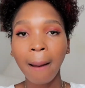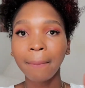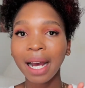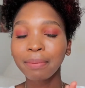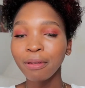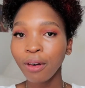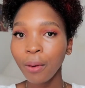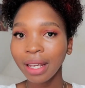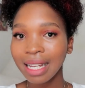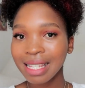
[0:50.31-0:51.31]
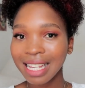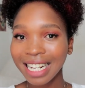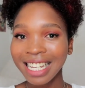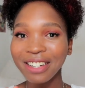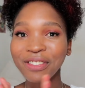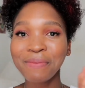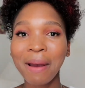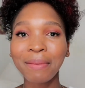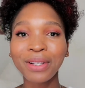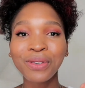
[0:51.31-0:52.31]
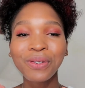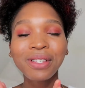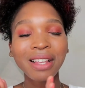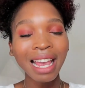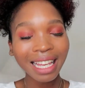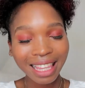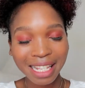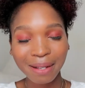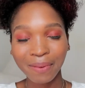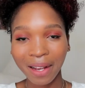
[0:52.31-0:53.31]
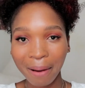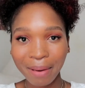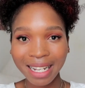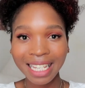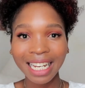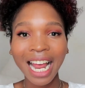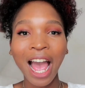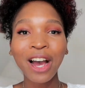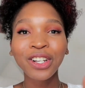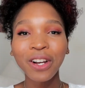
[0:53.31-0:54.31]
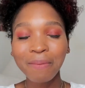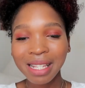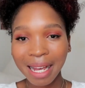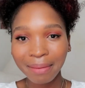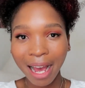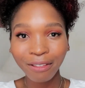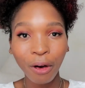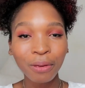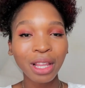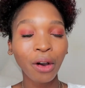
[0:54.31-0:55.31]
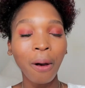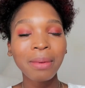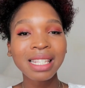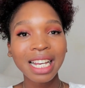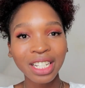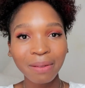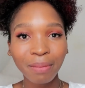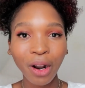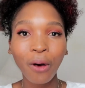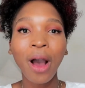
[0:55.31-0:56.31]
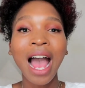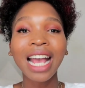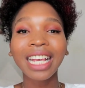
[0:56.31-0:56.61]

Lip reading: But before we get started, remember to hit the subscribe button, show me some love on the comment section below,